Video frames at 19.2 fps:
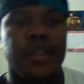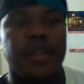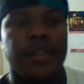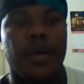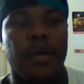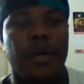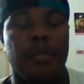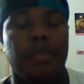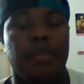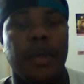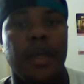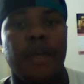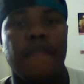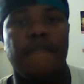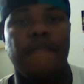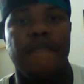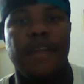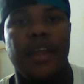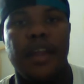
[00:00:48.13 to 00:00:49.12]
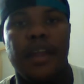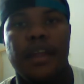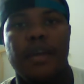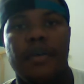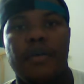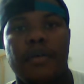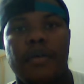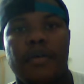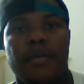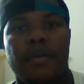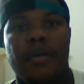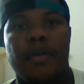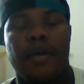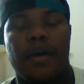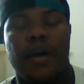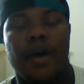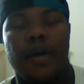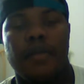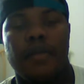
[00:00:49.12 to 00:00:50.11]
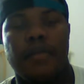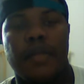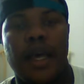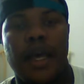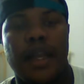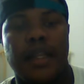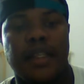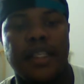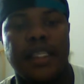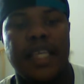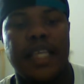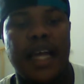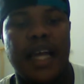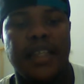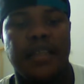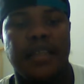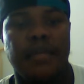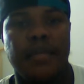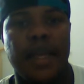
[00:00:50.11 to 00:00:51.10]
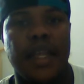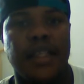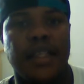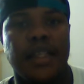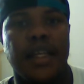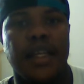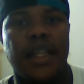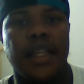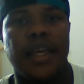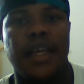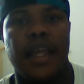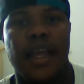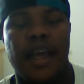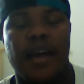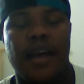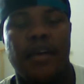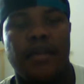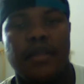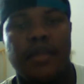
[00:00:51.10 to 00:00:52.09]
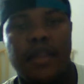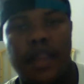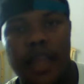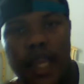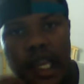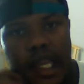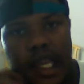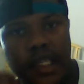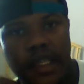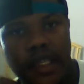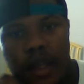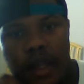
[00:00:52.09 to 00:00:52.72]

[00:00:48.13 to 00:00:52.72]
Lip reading: gonna be a video that I decided to make to clear the air on things.